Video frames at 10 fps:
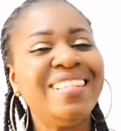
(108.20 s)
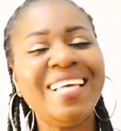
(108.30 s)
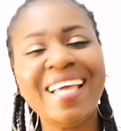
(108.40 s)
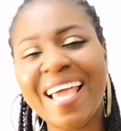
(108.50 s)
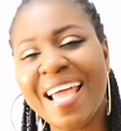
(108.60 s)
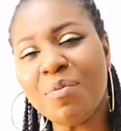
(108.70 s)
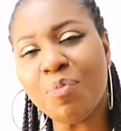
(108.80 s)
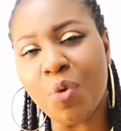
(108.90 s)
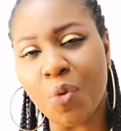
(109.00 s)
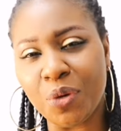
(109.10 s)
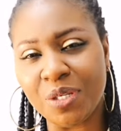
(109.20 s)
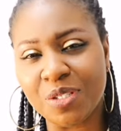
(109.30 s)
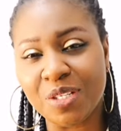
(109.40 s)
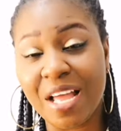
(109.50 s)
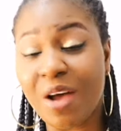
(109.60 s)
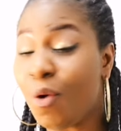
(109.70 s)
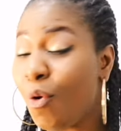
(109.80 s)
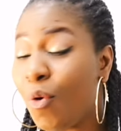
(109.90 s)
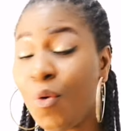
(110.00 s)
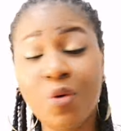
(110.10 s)
the end point,
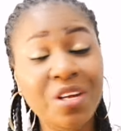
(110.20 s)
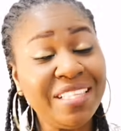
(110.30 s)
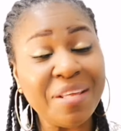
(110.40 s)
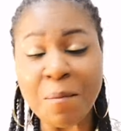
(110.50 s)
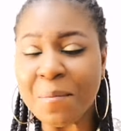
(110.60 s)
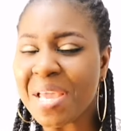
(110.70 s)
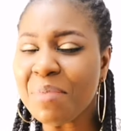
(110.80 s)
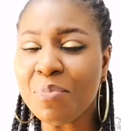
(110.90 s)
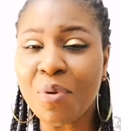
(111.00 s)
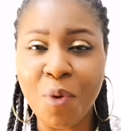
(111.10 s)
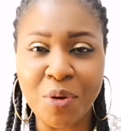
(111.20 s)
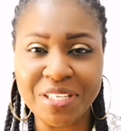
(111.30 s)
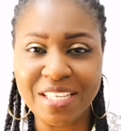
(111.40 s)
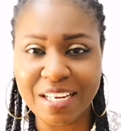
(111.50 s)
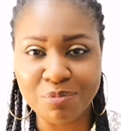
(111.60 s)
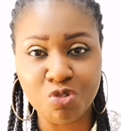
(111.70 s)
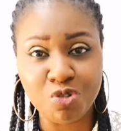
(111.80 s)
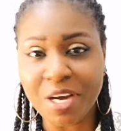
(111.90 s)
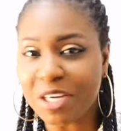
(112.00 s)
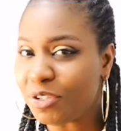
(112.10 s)
or the main point that I'm
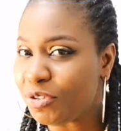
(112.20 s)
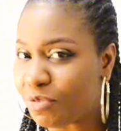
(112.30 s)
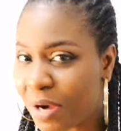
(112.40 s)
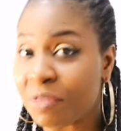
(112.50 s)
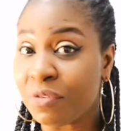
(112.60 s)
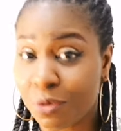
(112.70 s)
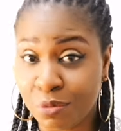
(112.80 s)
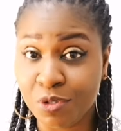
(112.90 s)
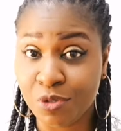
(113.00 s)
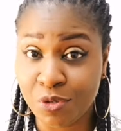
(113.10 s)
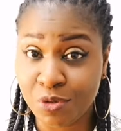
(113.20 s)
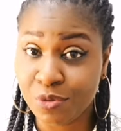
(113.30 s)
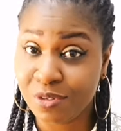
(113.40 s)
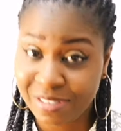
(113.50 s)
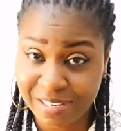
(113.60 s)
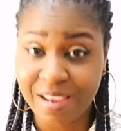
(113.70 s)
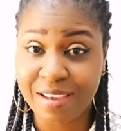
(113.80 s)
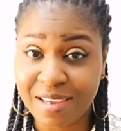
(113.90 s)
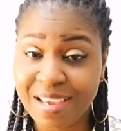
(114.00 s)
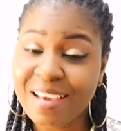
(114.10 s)
trying to drive home to you
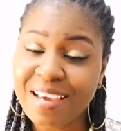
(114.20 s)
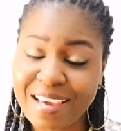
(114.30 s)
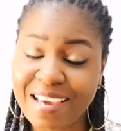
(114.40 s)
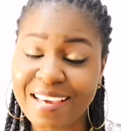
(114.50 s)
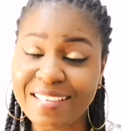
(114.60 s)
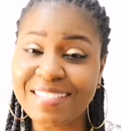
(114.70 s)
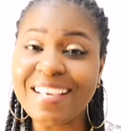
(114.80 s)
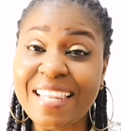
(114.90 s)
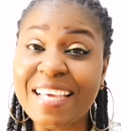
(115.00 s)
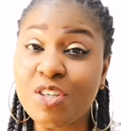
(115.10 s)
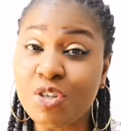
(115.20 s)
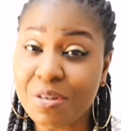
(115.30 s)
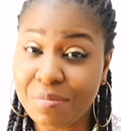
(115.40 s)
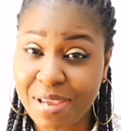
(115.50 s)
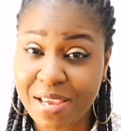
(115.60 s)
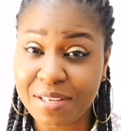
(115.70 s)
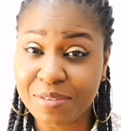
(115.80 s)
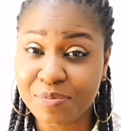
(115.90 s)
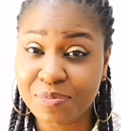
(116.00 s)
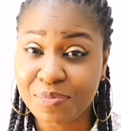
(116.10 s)
today, is Nigerian man
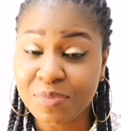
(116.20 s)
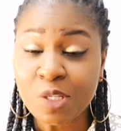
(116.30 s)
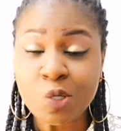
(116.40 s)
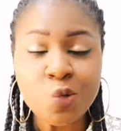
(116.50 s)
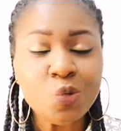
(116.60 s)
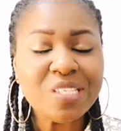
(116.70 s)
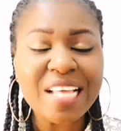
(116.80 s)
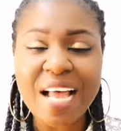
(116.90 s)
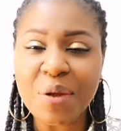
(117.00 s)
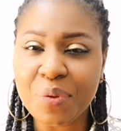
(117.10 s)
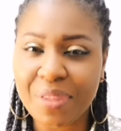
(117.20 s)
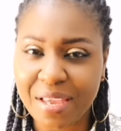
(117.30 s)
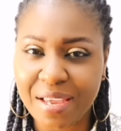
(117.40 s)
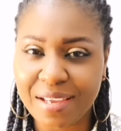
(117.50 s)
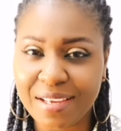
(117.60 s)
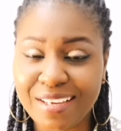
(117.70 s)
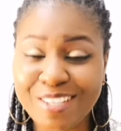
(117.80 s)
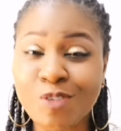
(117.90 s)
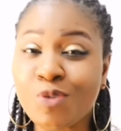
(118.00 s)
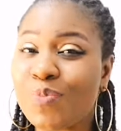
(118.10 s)
who's out there
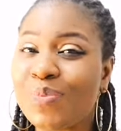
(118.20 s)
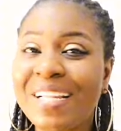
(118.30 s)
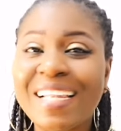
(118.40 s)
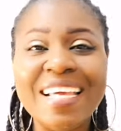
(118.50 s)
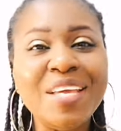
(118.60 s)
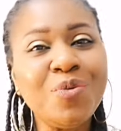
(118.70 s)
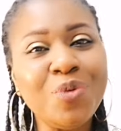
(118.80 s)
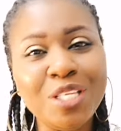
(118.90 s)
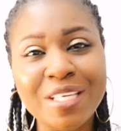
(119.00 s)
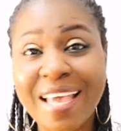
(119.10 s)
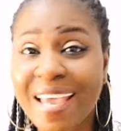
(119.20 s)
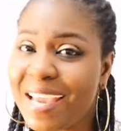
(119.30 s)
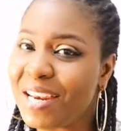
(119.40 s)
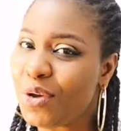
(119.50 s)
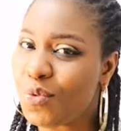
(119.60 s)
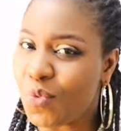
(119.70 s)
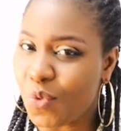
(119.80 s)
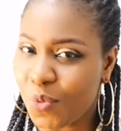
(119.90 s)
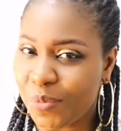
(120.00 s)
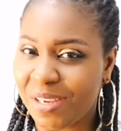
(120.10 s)
to play with any
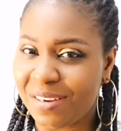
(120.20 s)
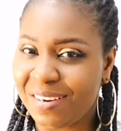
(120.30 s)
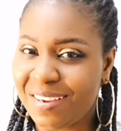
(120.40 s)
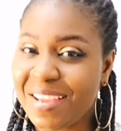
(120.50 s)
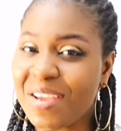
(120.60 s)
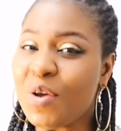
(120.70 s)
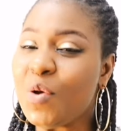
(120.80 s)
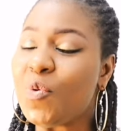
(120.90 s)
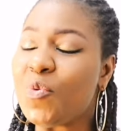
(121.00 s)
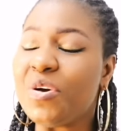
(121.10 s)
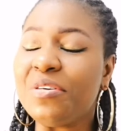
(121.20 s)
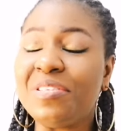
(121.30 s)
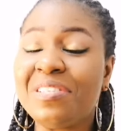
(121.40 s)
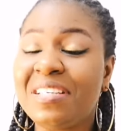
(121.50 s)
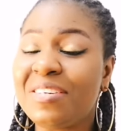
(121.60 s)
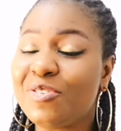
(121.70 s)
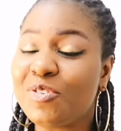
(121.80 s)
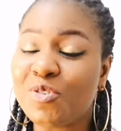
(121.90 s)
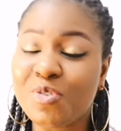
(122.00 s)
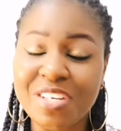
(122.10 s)
woman will still
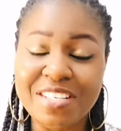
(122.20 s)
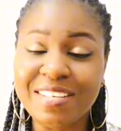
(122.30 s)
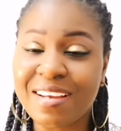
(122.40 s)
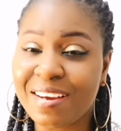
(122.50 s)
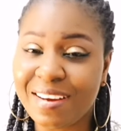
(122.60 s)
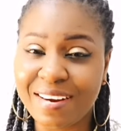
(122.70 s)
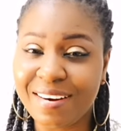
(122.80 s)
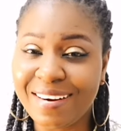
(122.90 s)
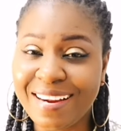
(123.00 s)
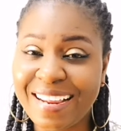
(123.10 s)
treat her